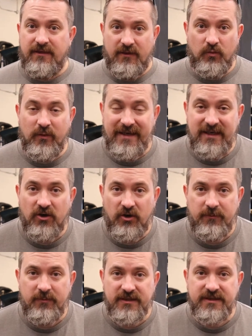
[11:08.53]
the
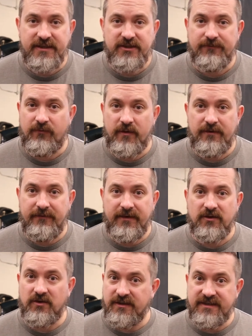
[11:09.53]
relearn procedure for the
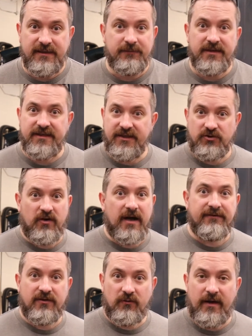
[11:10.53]
vehicle is simply to
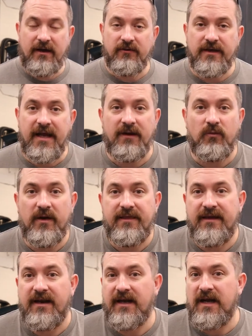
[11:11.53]
drive it around, and
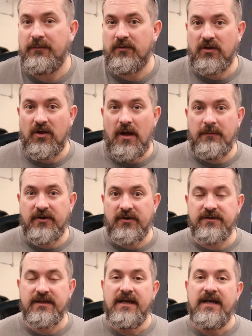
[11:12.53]
within a couple
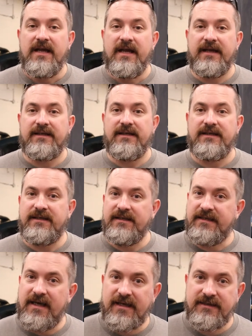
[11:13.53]
kilometers it
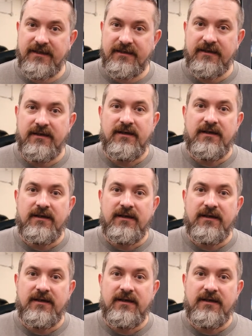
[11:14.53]
detects it,